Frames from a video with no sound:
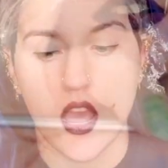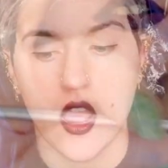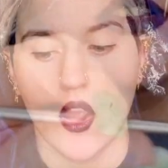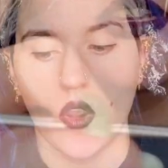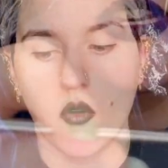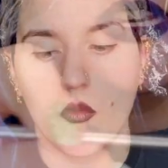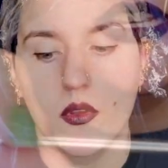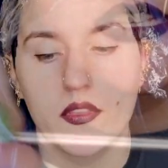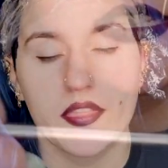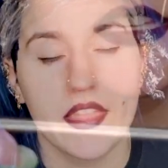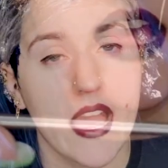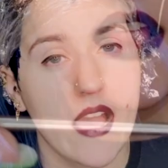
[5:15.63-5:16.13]

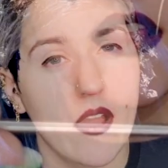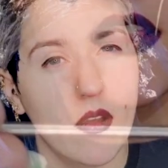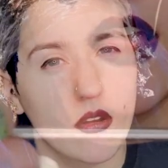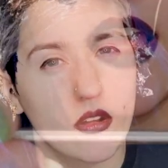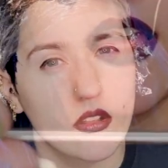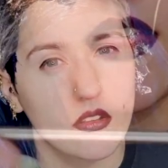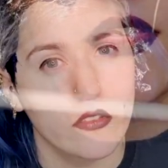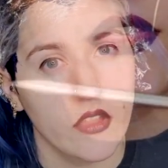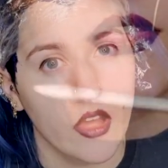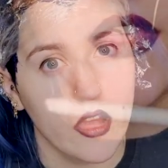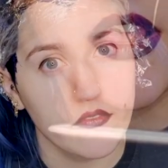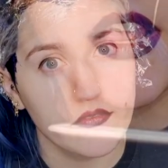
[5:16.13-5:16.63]
without
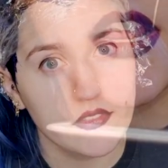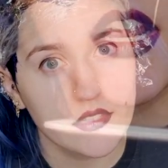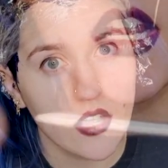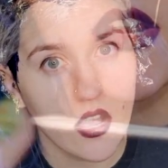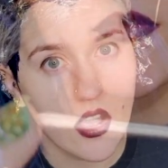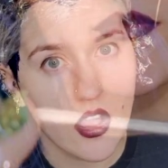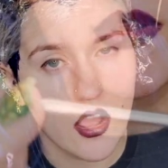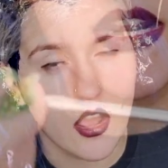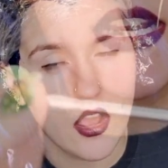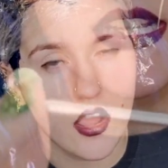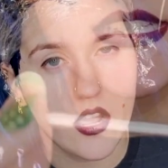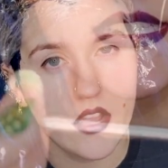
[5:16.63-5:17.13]
gloves
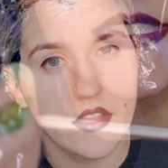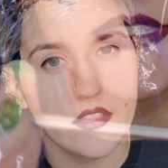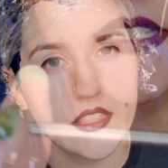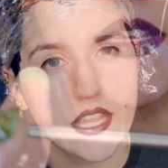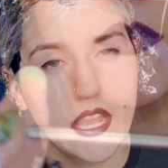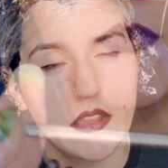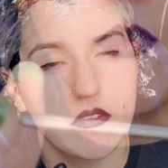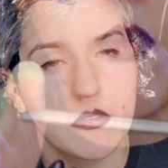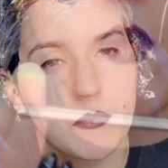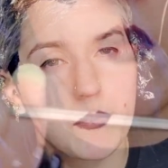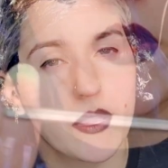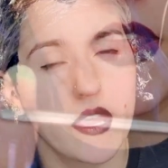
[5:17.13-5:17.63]
on.
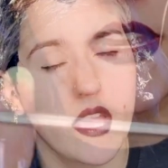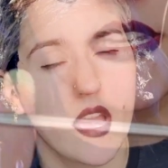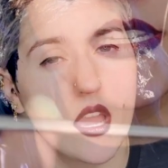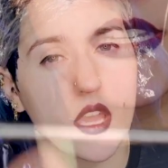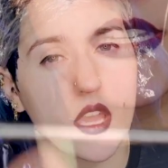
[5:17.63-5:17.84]
That would be a